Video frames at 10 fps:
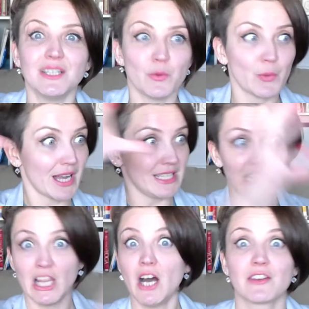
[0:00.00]
we hunt
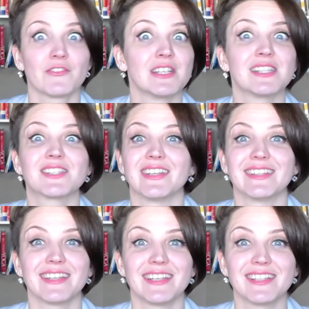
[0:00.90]
a lot of
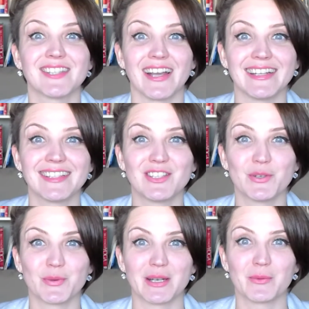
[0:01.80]
insights
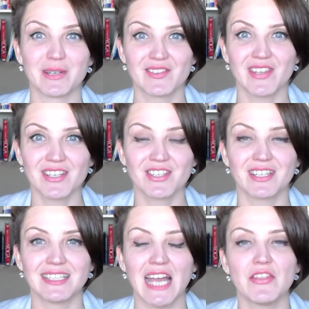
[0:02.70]
during one
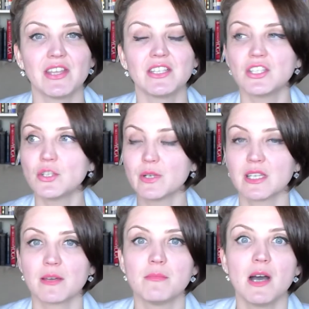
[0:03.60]
session, and then
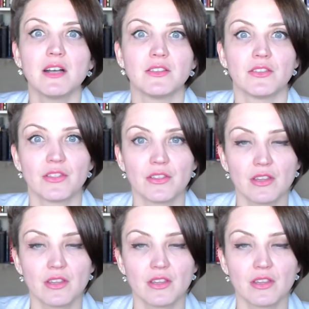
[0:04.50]
during a month